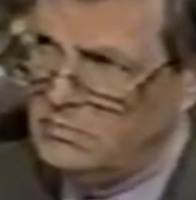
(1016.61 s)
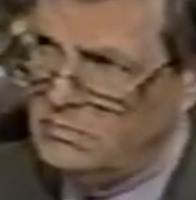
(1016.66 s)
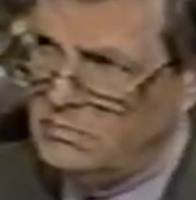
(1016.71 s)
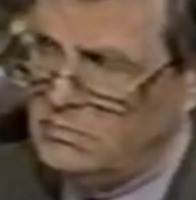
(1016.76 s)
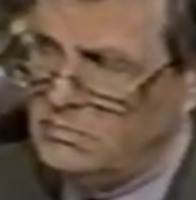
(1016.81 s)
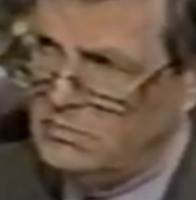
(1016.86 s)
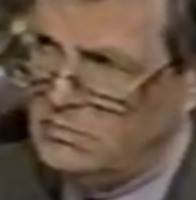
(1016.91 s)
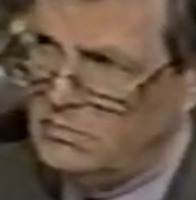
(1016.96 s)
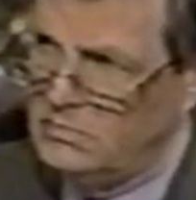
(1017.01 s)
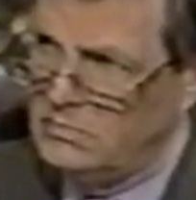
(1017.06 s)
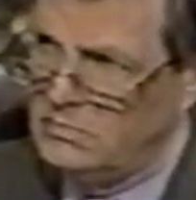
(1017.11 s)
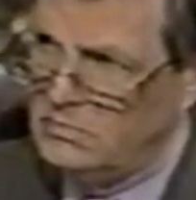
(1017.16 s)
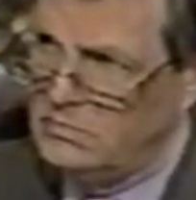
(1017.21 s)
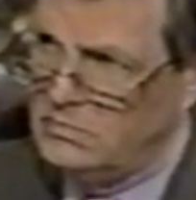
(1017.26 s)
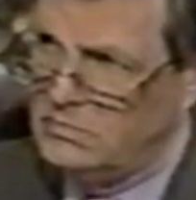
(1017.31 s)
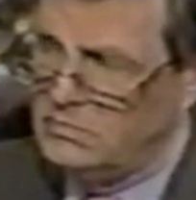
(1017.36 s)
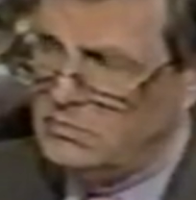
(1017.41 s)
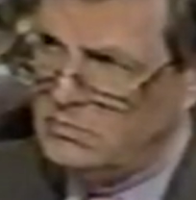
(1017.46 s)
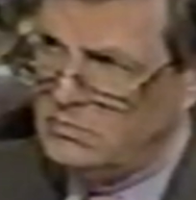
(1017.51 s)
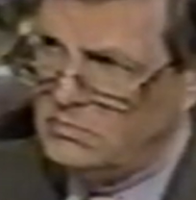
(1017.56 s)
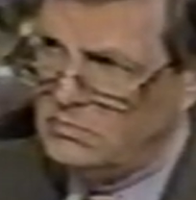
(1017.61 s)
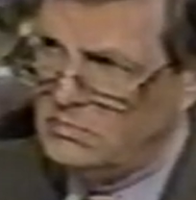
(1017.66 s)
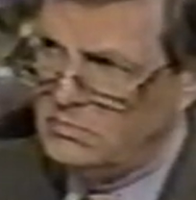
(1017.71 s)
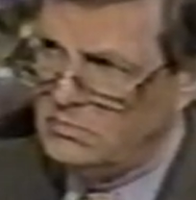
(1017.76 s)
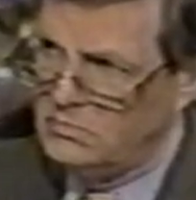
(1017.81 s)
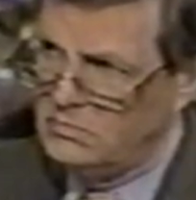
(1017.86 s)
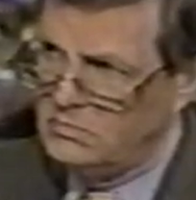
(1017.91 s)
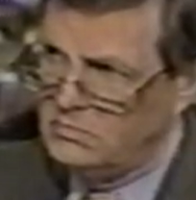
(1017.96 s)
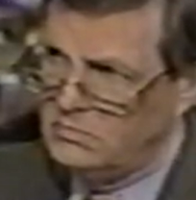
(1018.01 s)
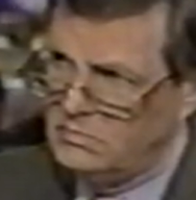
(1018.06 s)
It is going to go very
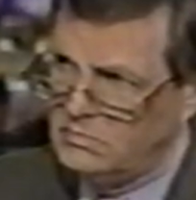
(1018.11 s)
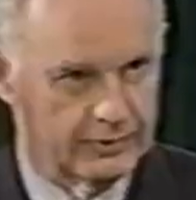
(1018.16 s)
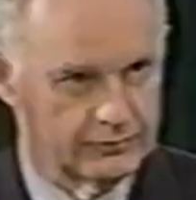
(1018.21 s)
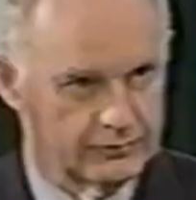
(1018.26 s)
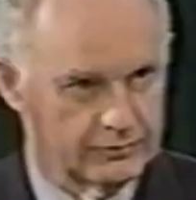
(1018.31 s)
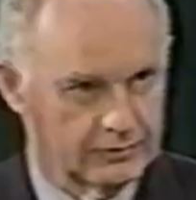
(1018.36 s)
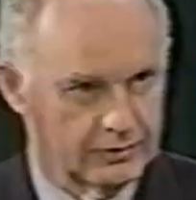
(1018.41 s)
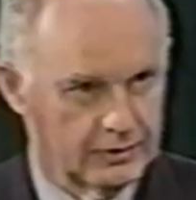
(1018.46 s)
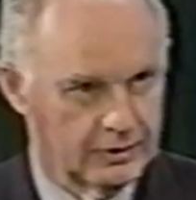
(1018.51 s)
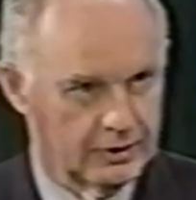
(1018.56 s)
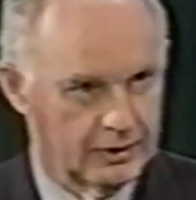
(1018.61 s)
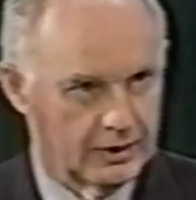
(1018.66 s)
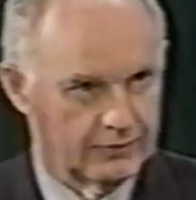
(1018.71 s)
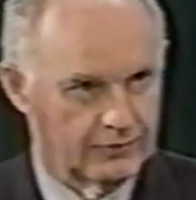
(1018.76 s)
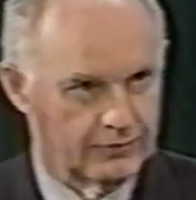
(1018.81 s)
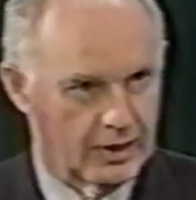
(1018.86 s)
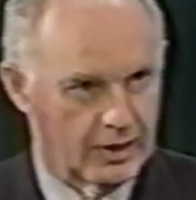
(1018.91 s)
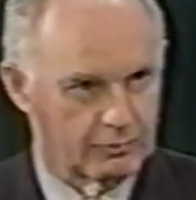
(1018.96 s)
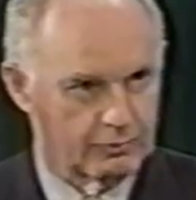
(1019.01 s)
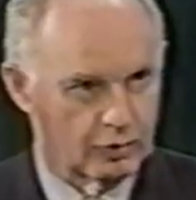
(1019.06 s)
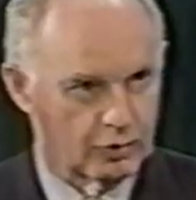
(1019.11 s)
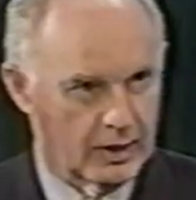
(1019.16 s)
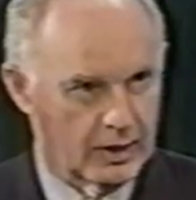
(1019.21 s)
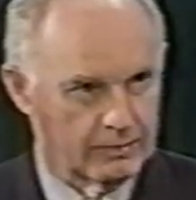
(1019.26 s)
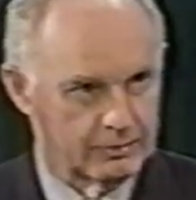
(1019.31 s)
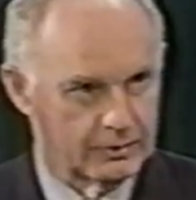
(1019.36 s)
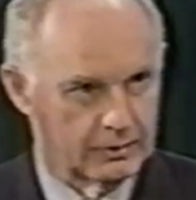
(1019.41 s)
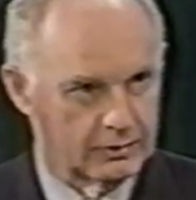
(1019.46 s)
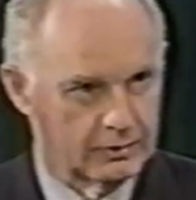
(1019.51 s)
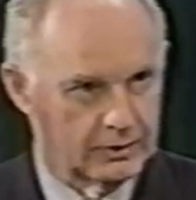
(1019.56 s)
fast. If
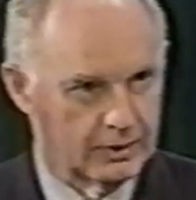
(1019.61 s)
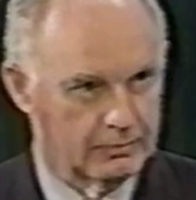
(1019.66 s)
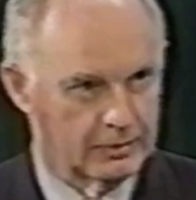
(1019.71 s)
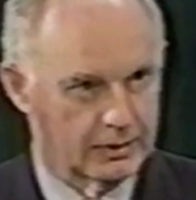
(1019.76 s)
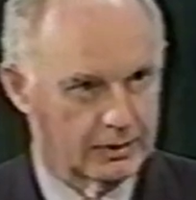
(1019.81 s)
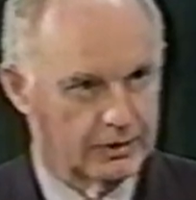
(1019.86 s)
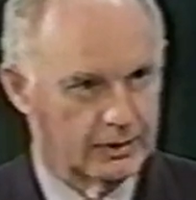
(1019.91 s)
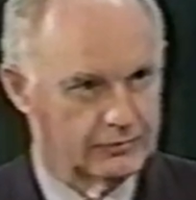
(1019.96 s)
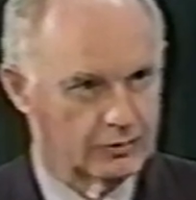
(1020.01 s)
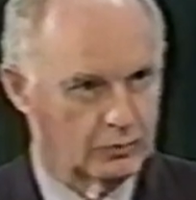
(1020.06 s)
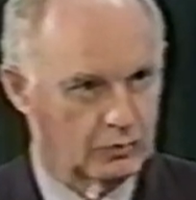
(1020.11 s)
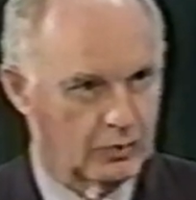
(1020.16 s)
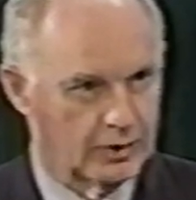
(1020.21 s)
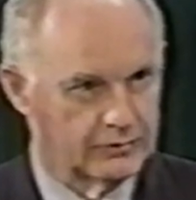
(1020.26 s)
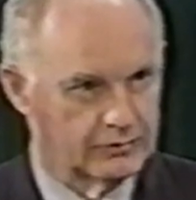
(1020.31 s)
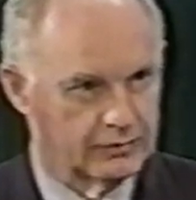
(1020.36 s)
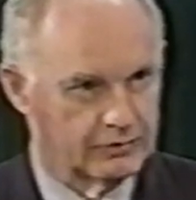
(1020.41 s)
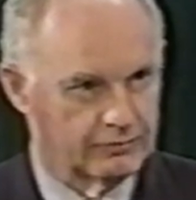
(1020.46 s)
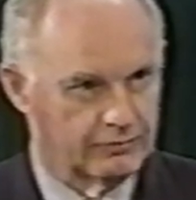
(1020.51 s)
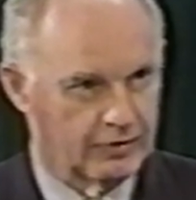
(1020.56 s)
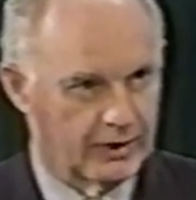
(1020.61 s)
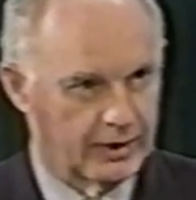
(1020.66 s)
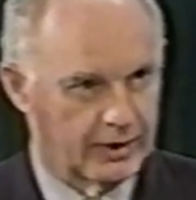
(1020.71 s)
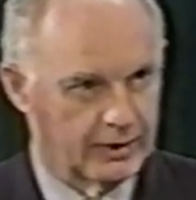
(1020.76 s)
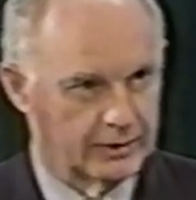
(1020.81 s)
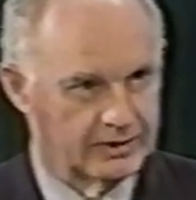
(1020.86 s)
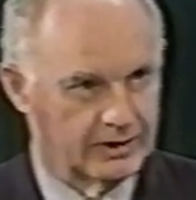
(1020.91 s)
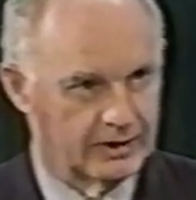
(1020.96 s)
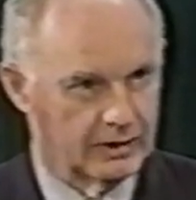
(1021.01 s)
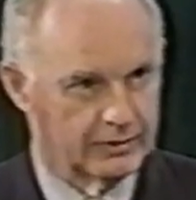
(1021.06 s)
Hammurabi or Nebuchadnezzar wants to
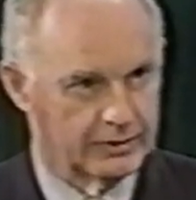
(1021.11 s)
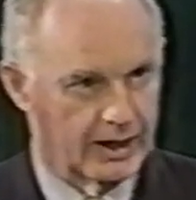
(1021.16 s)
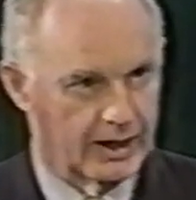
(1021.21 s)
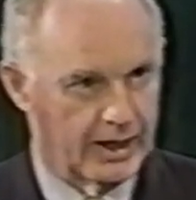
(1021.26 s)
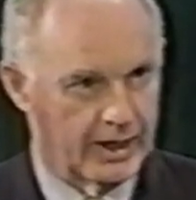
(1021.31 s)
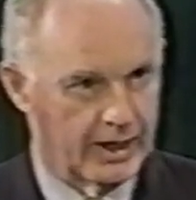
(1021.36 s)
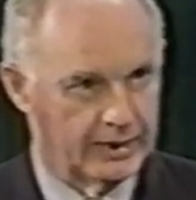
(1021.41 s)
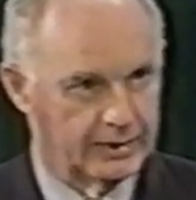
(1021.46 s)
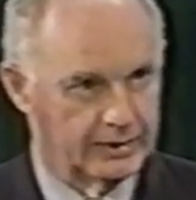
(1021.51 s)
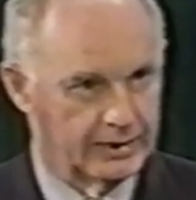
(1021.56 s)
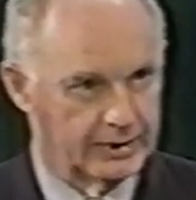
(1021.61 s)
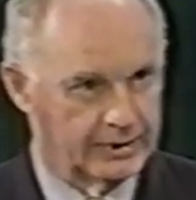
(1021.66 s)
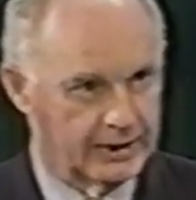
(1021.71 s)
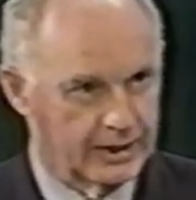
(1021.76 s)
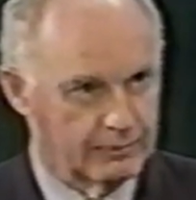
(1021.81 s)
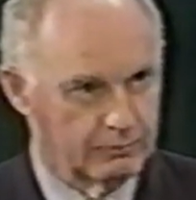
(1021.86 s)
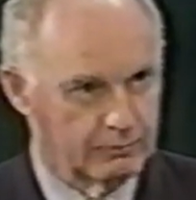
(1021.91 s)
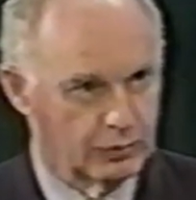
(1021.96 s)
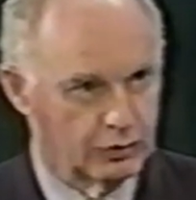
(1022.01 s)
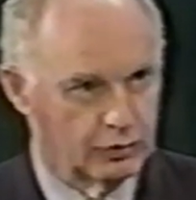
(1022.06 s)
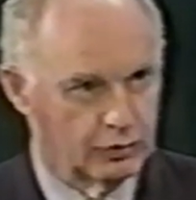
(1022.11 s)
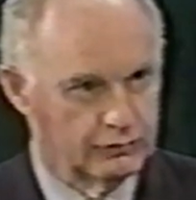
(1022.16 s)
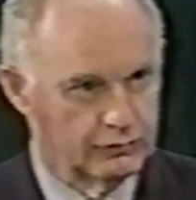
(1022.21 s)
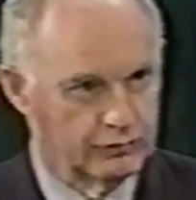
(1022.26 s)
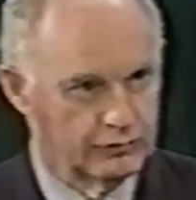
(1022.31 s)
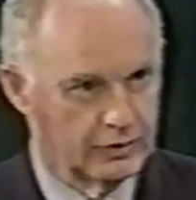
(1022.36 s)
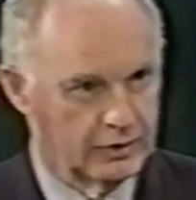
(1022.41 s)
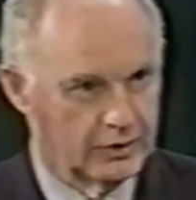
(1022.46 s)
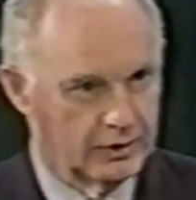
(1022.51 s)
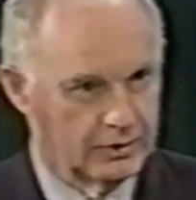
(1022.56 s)
fight, they'll die. They can't
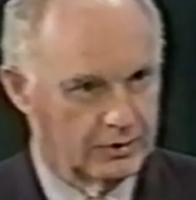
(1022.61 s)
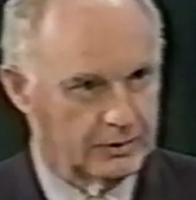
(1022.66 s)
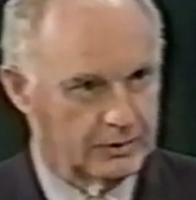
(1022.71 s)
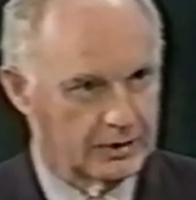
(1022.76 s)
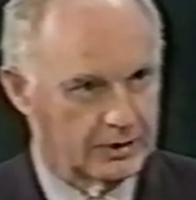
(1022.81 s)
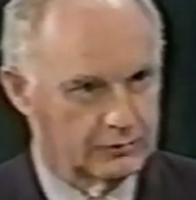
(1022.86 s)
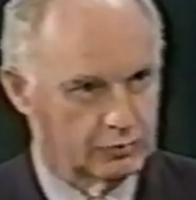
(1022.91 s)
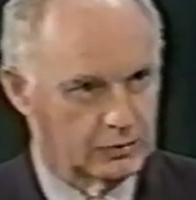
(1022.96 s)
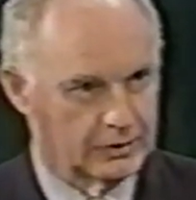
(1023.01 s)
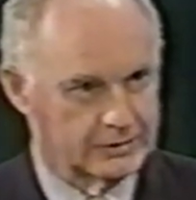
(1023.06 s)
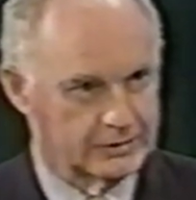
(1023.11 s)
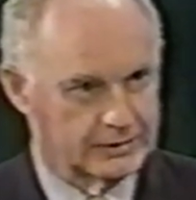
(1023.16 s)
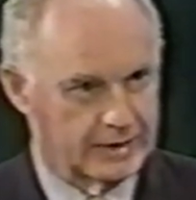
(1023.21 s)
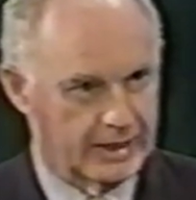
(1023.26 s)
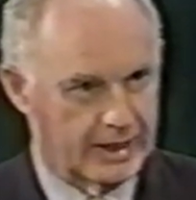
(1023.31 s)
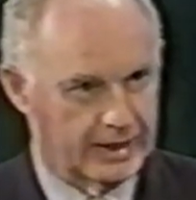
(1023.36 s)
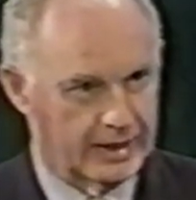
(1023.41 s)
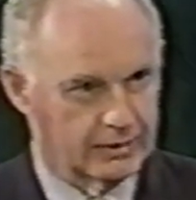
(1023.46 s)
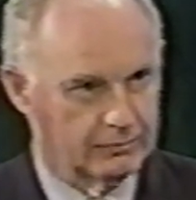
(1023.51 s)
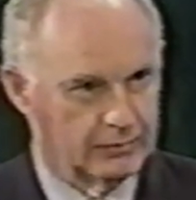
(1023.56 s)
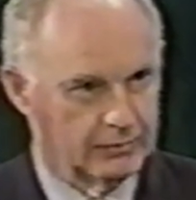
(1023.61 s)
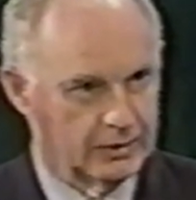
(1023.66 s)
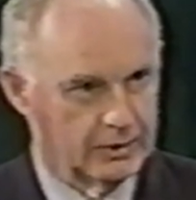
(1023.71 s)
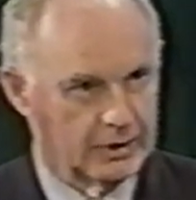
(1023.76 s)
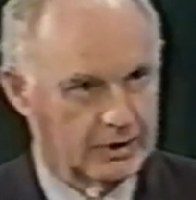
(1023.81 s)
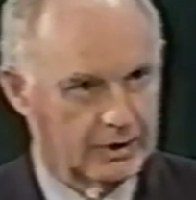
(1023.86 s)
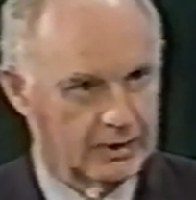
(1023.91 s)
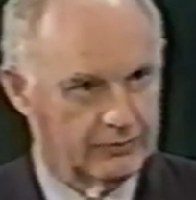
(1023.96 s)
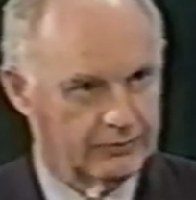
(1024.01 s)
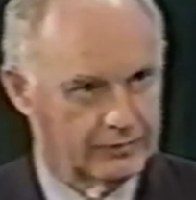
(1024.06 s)
move because we'll attack them.
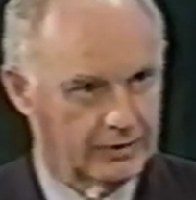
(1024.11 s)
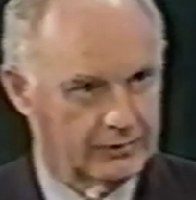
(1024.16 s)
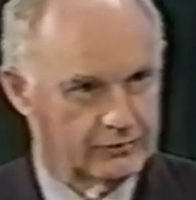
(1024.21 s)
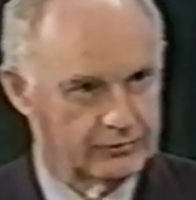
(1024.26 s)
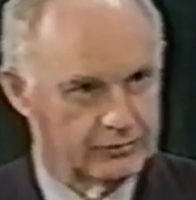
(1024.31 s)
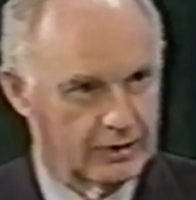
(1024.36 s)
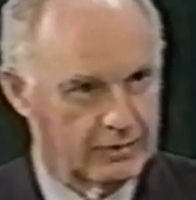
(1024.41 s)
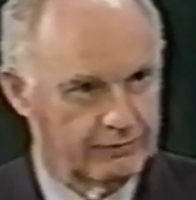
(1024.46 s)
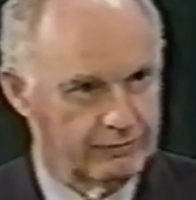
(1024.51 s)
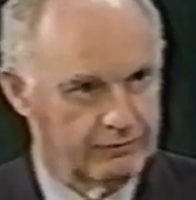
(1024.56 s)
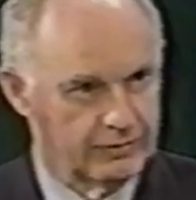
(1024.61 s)
If they stay